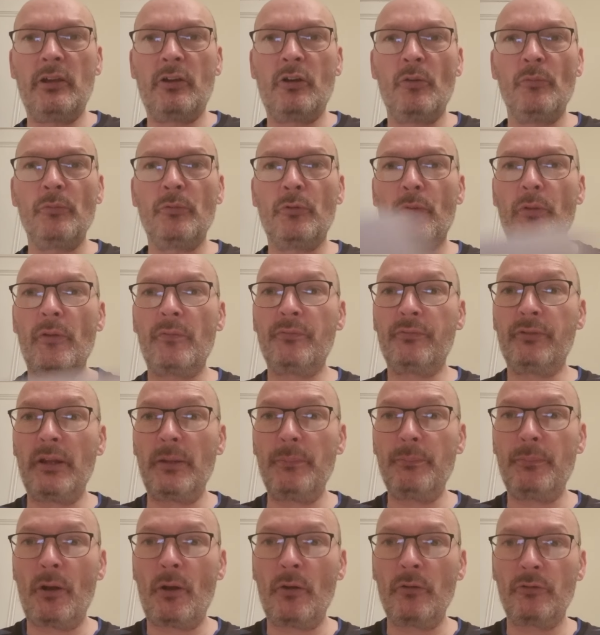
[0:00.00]
Comes with a free
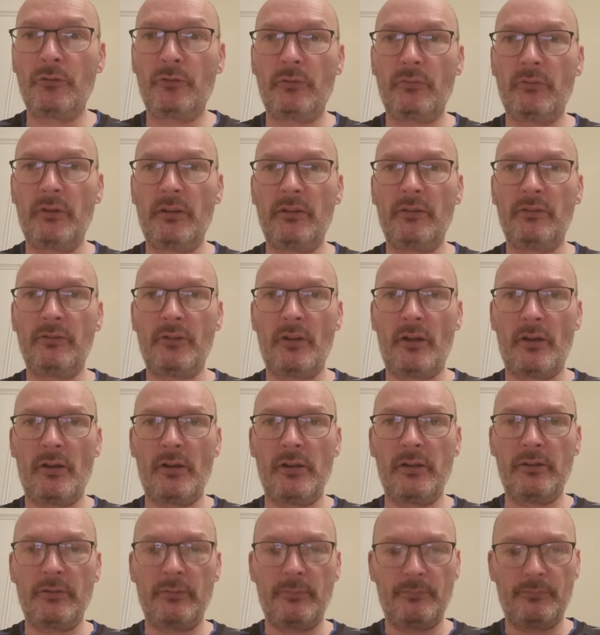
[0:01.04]
poster
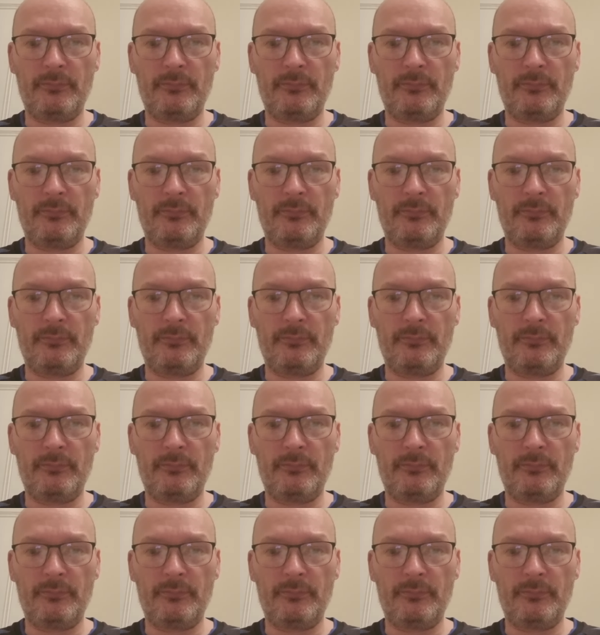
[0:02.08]
inside,